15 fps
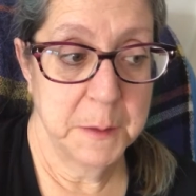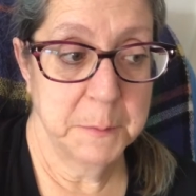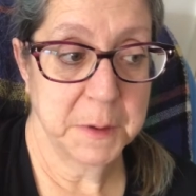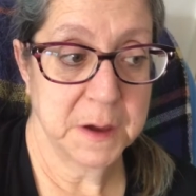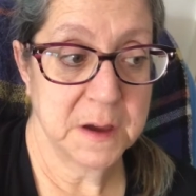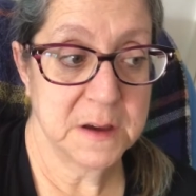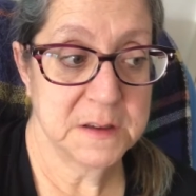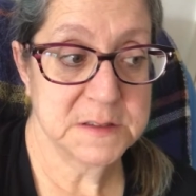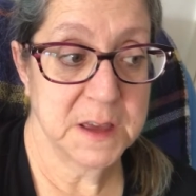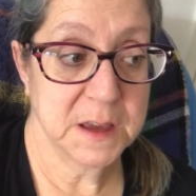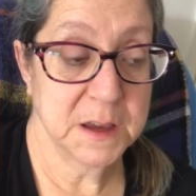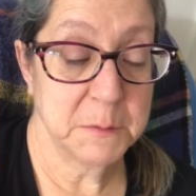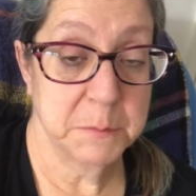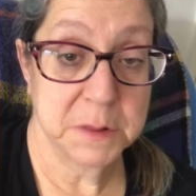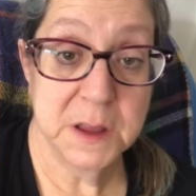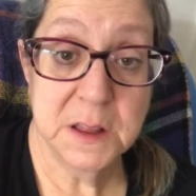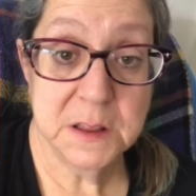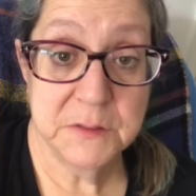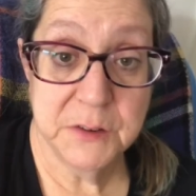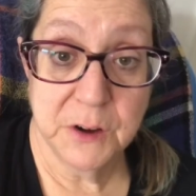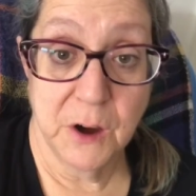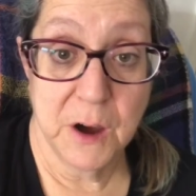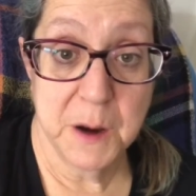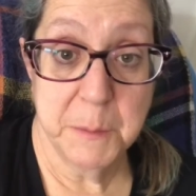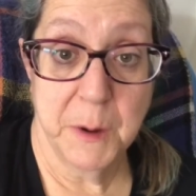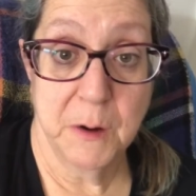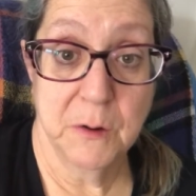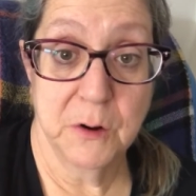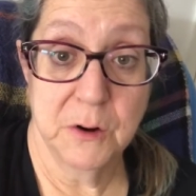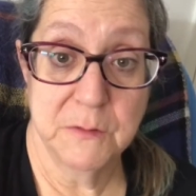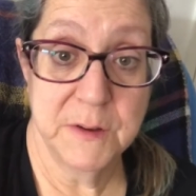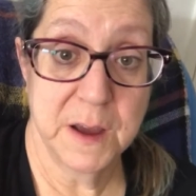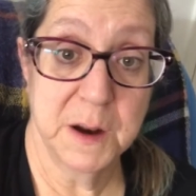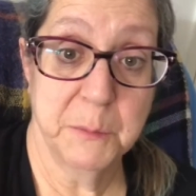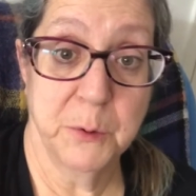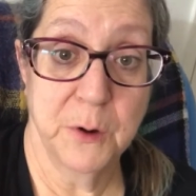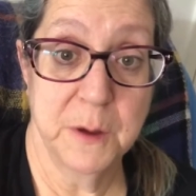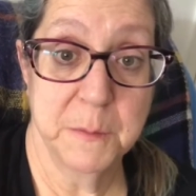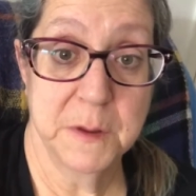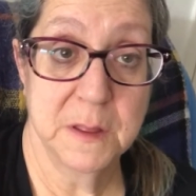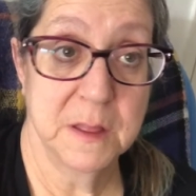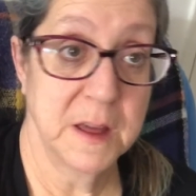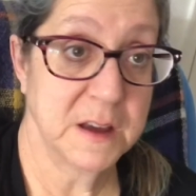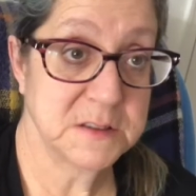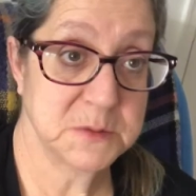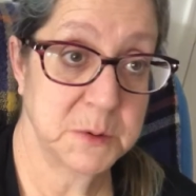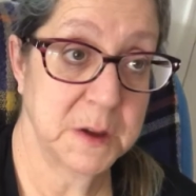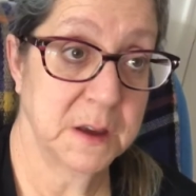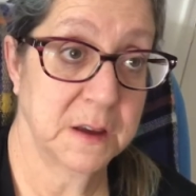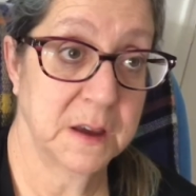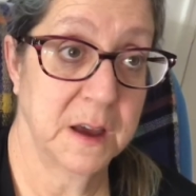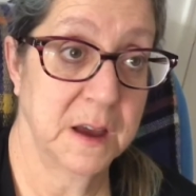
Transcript: Because I completely forgot about her vet appointment last week.